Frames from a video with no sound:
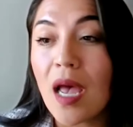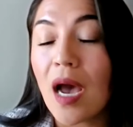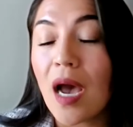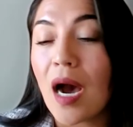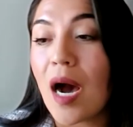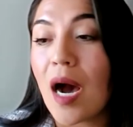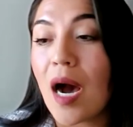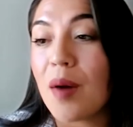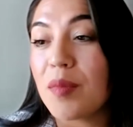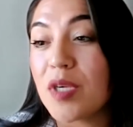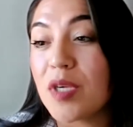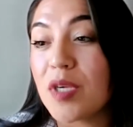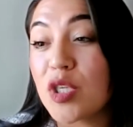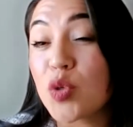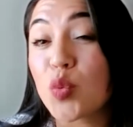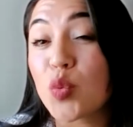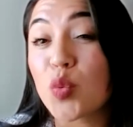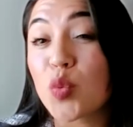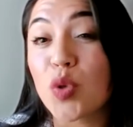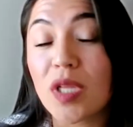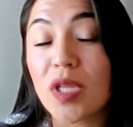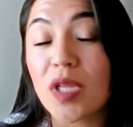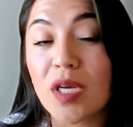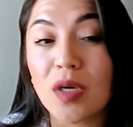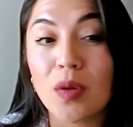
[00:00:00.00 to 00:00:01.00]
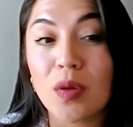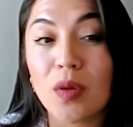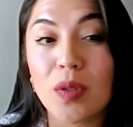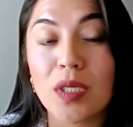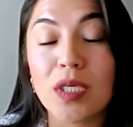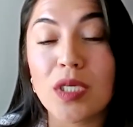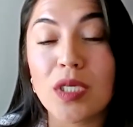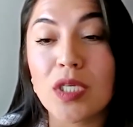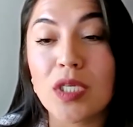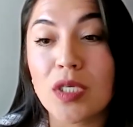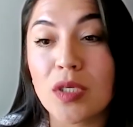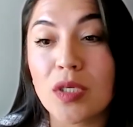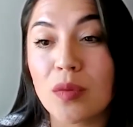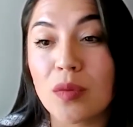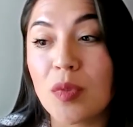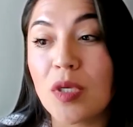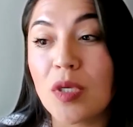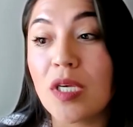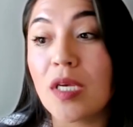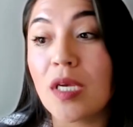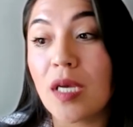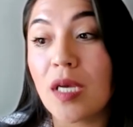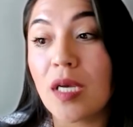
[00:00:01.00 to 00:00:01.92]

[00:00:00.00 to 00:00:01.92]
It's really going to be